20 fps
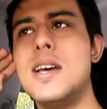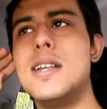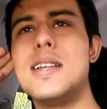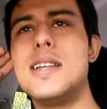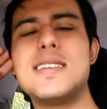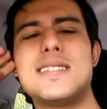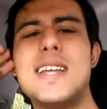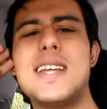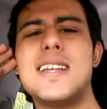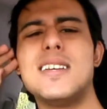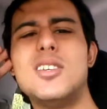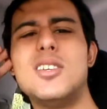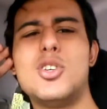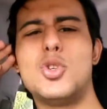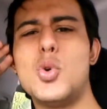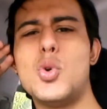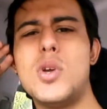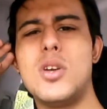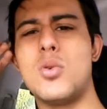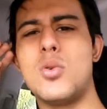There's nothing to
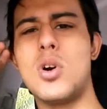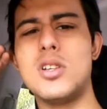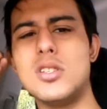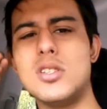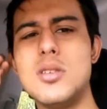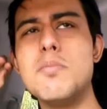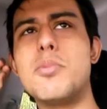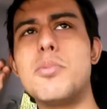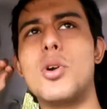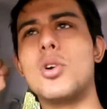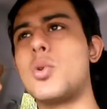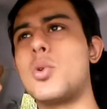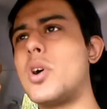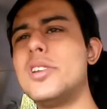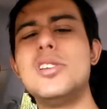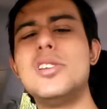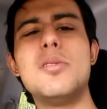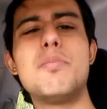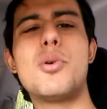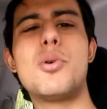do in Kuala Lumpur.
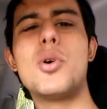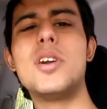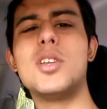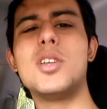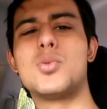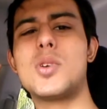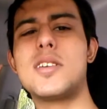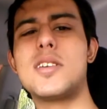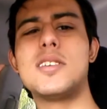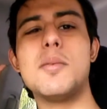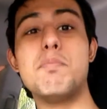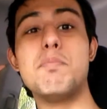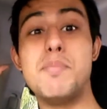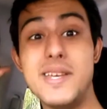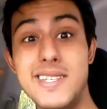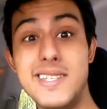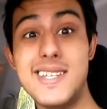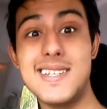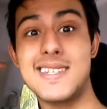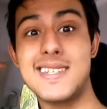Kuala Lumpur is one of the
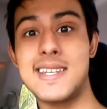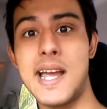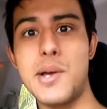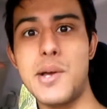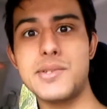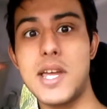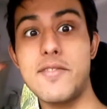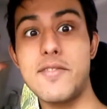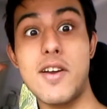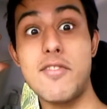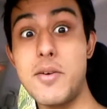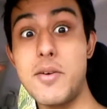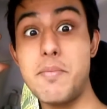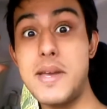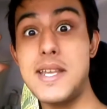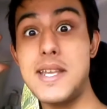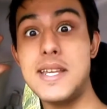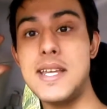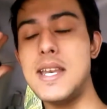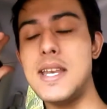busiest towns I've ever
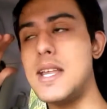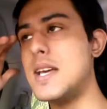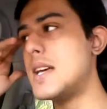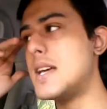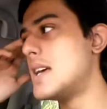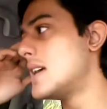been in.